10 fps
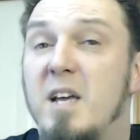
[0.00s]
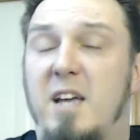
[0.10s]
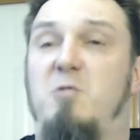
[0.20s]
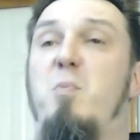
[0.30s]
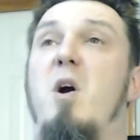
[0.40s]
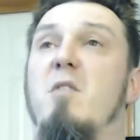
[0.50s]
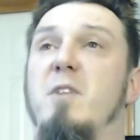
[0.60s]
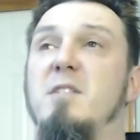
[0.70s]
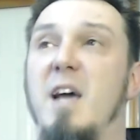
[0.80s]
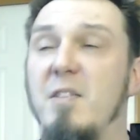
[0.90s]
It's
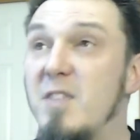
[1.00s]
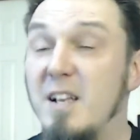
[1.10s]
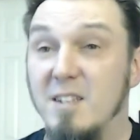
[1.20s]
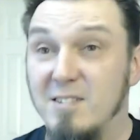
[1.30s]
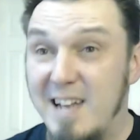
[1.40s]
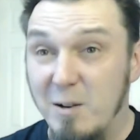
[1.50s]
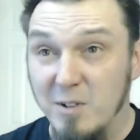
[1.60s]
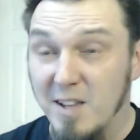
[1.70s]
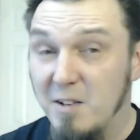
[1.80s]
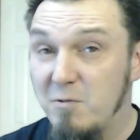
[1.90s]
perfect. I think it's
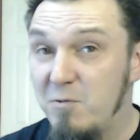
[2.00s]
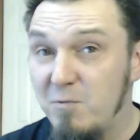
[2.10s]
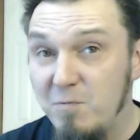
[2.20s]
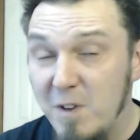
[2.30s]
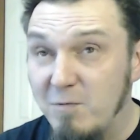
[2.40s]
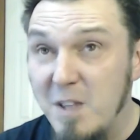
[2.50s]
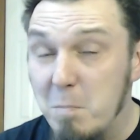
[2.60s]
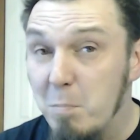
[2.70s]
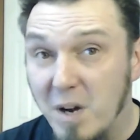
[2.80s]
down to like 50